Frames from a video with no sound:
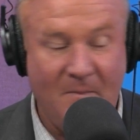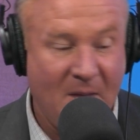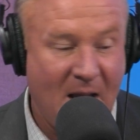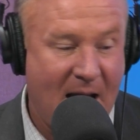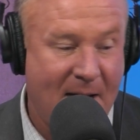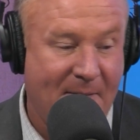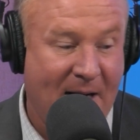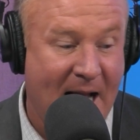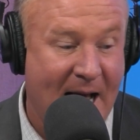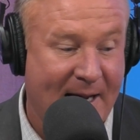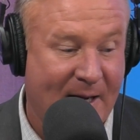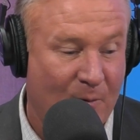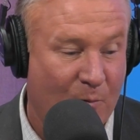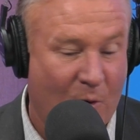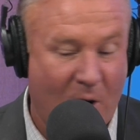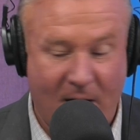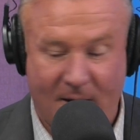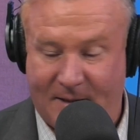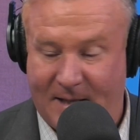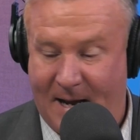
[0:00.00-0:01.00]
could
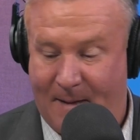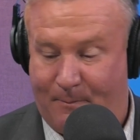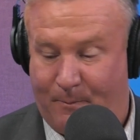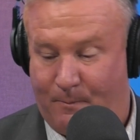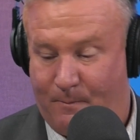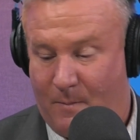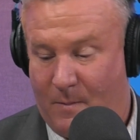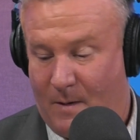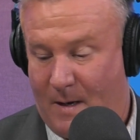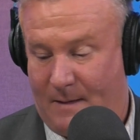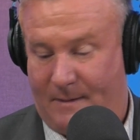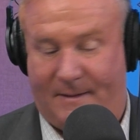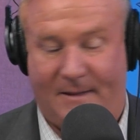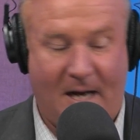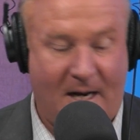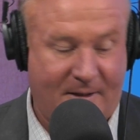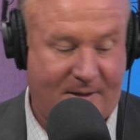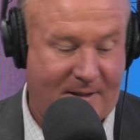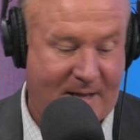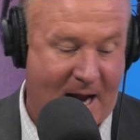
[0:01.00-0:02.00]
watch that
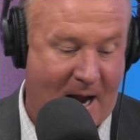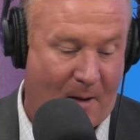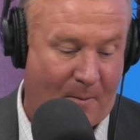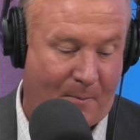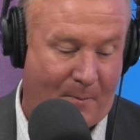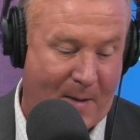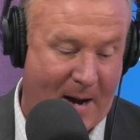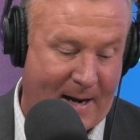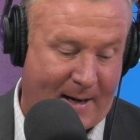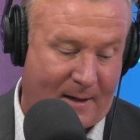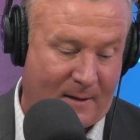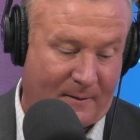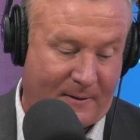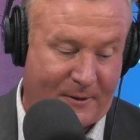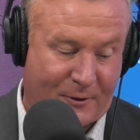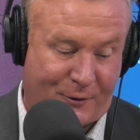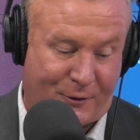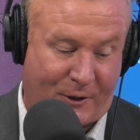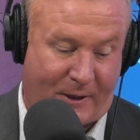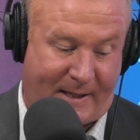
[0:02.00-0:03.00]
touchdown by
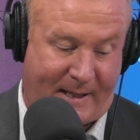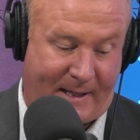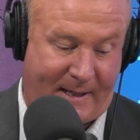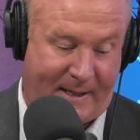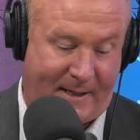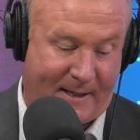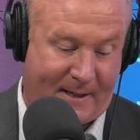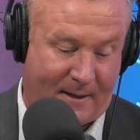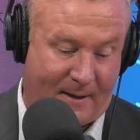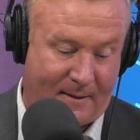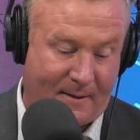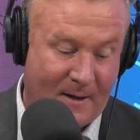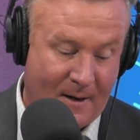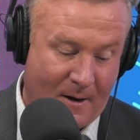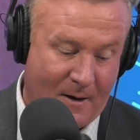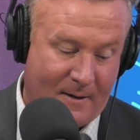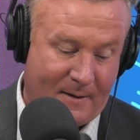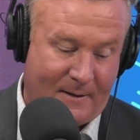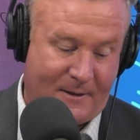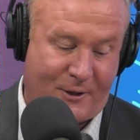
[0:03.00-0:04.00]
Khalil Shakir
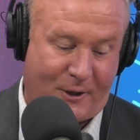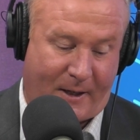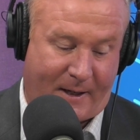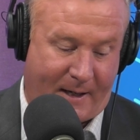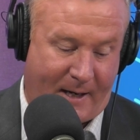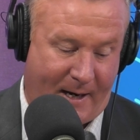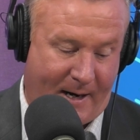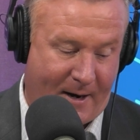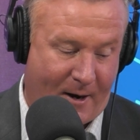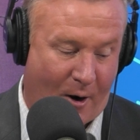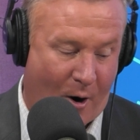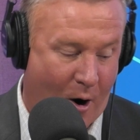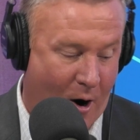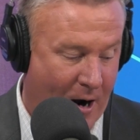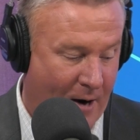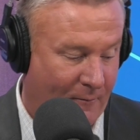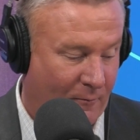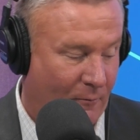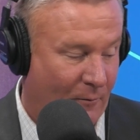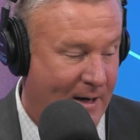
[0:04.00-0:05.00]

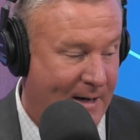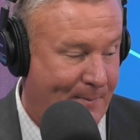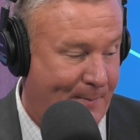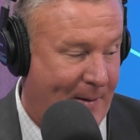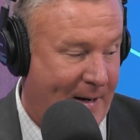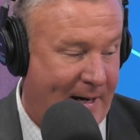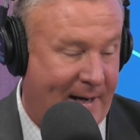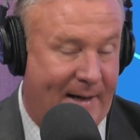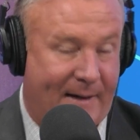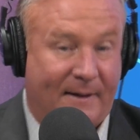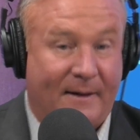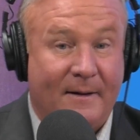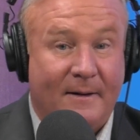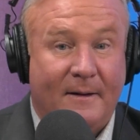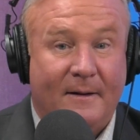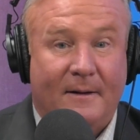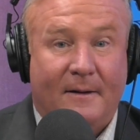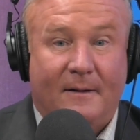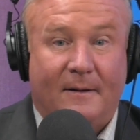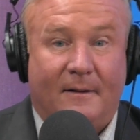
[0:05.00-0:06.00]
on repeat
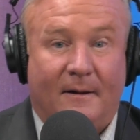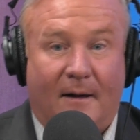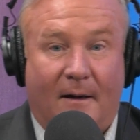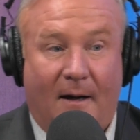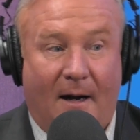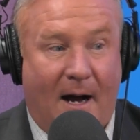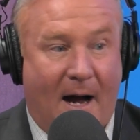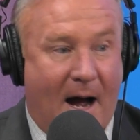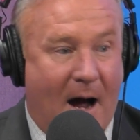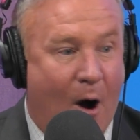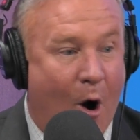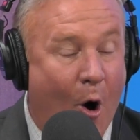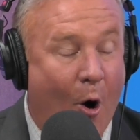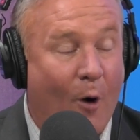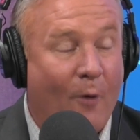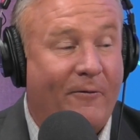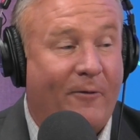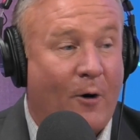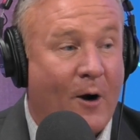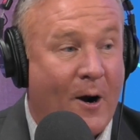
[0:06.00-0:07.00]

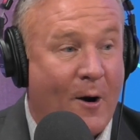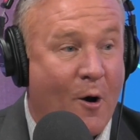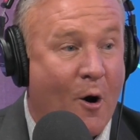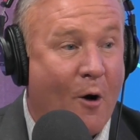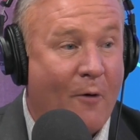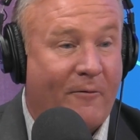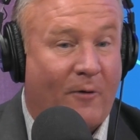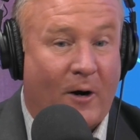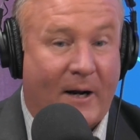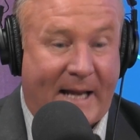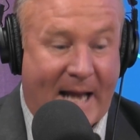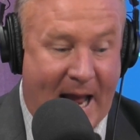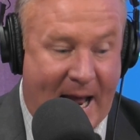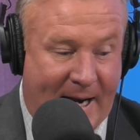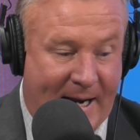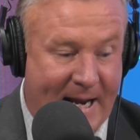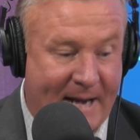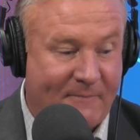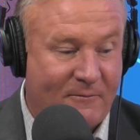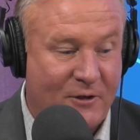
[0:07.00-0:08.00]
over and over
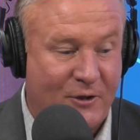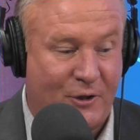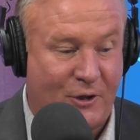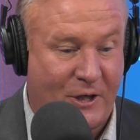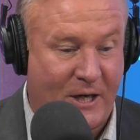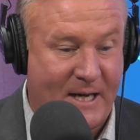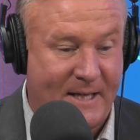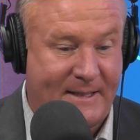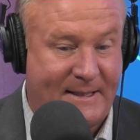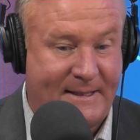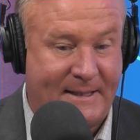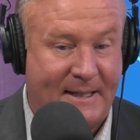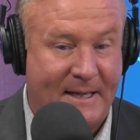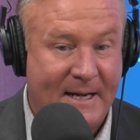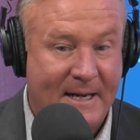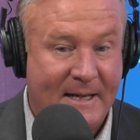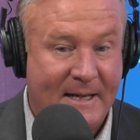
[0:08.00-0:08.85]
again. It was just